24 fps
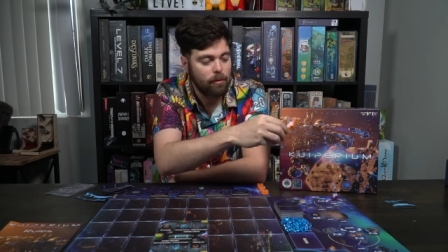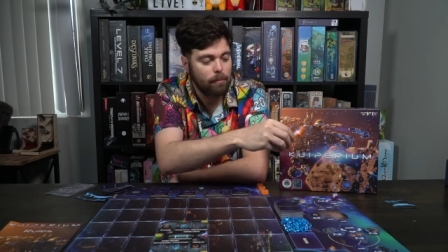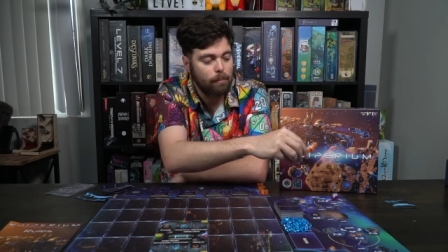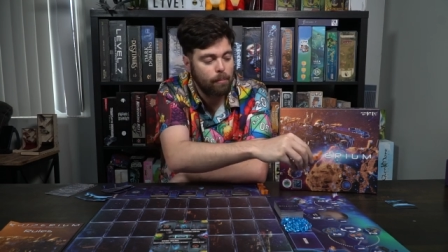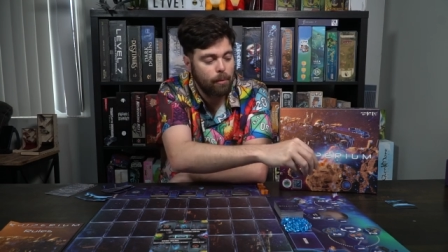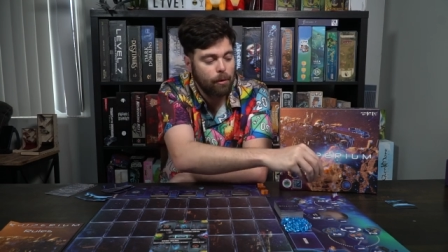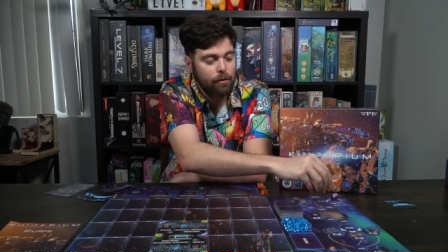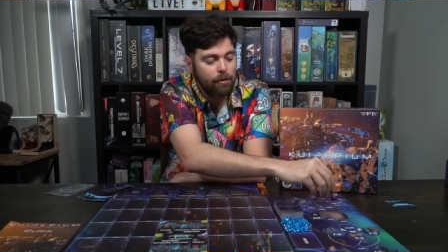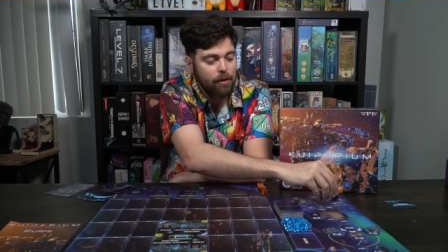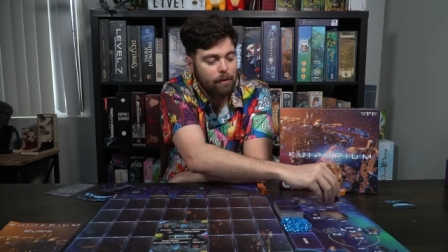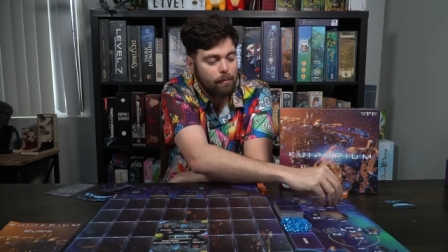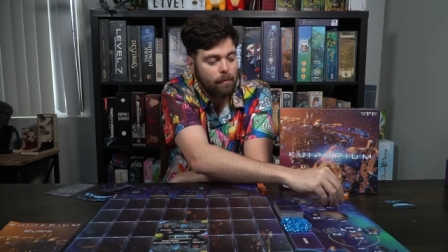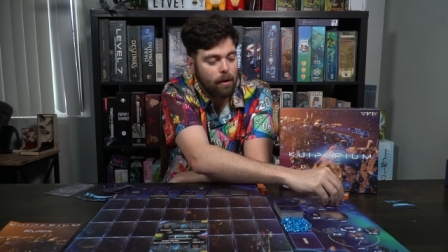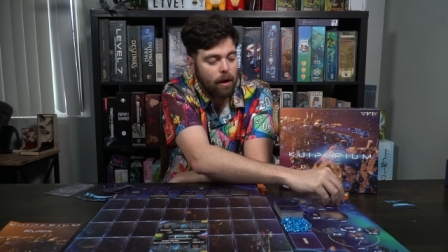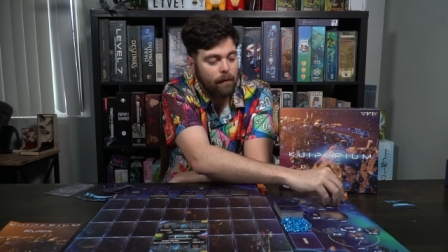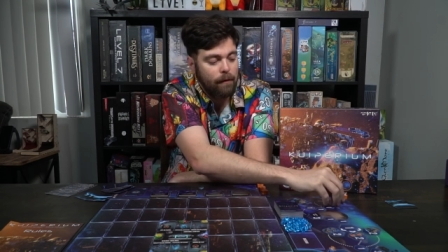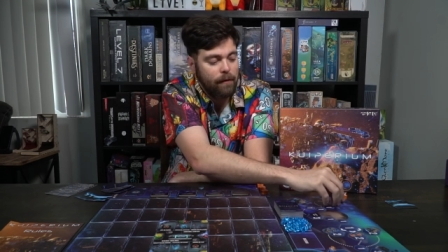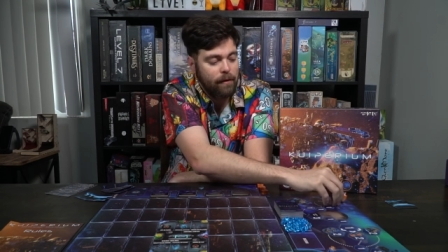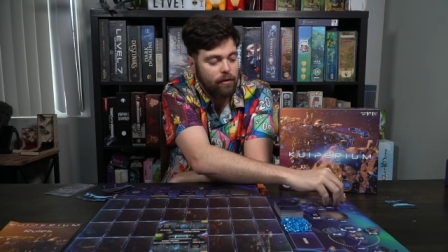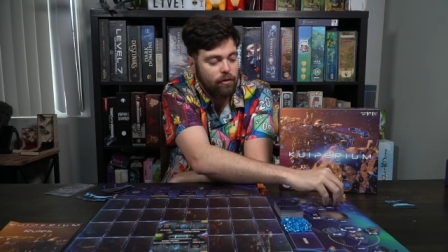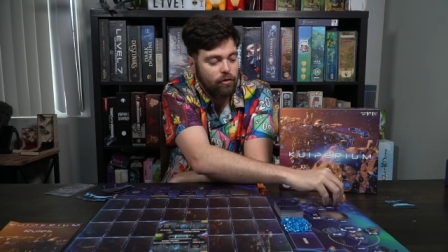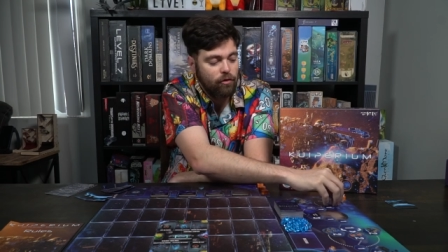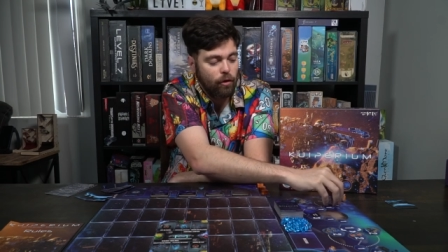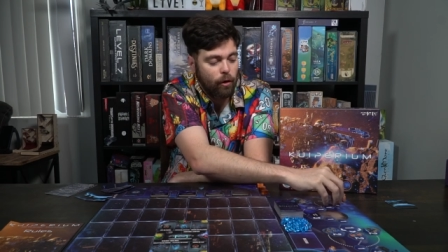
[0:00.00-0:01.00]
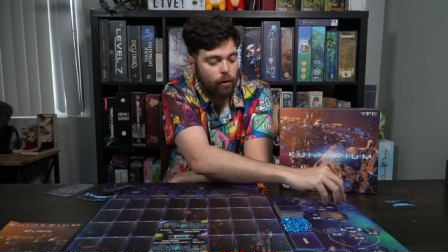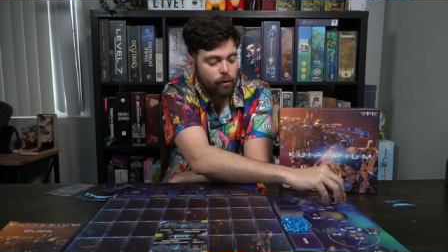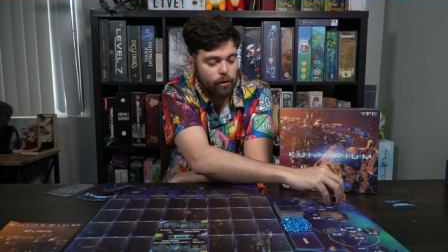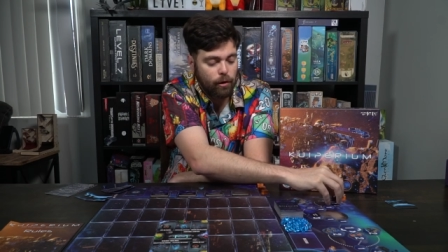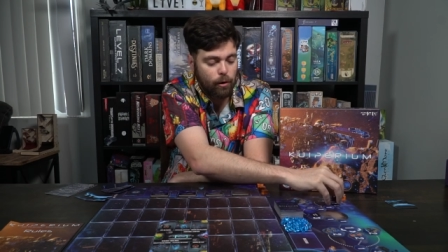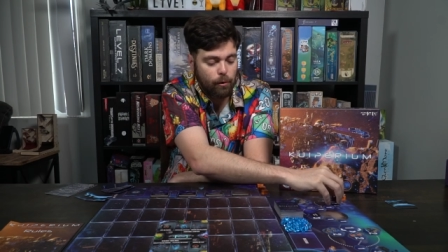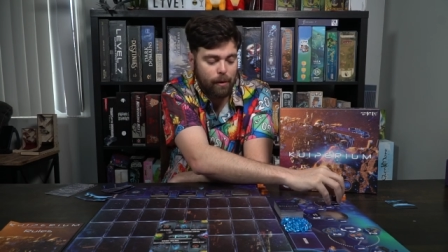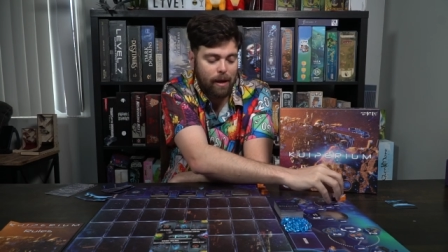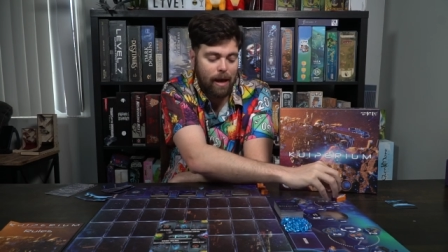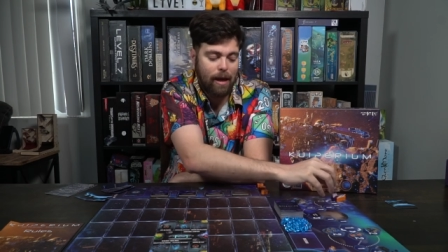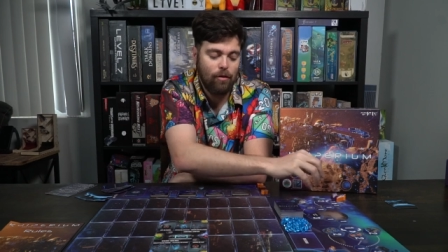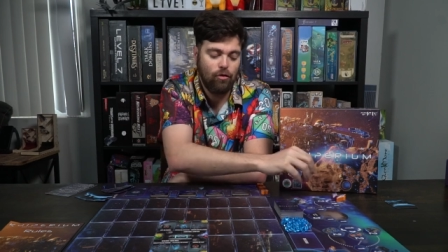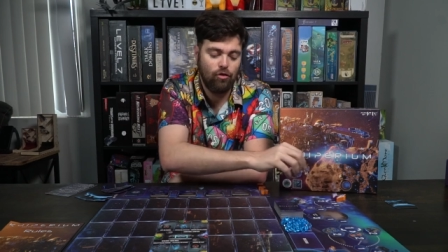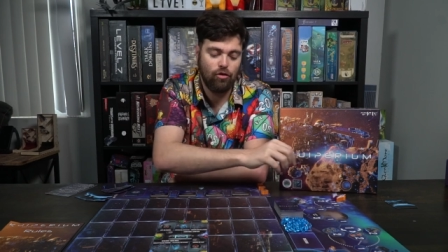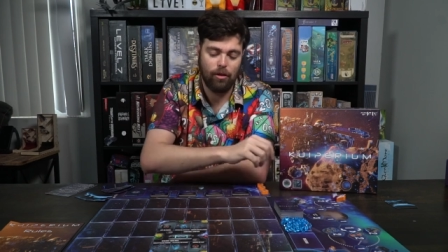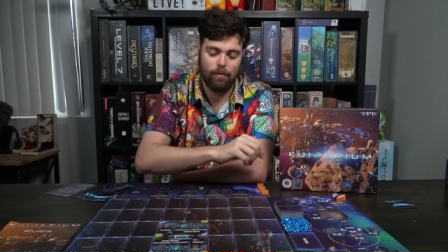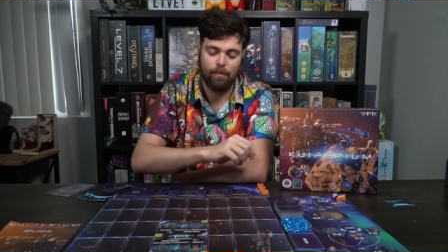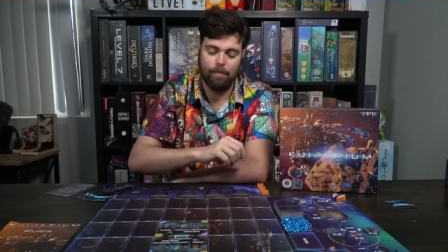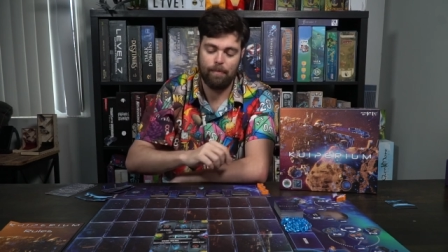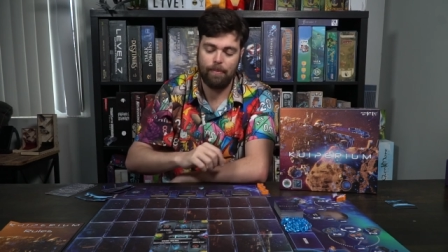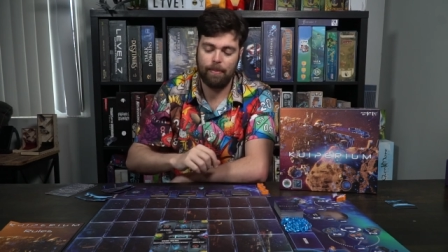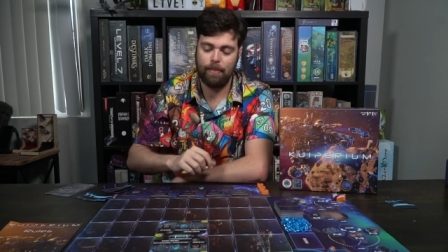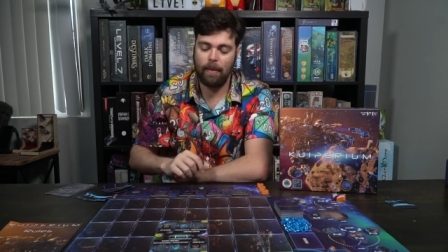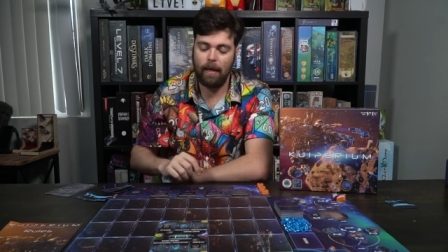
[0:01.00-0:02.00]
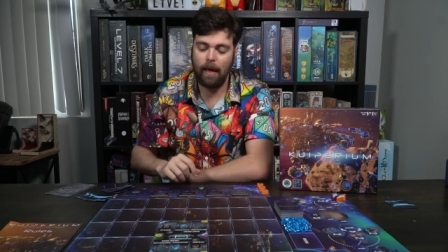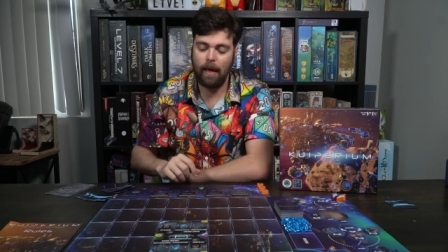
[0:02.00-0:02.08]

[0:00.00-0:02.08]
put them on the start location.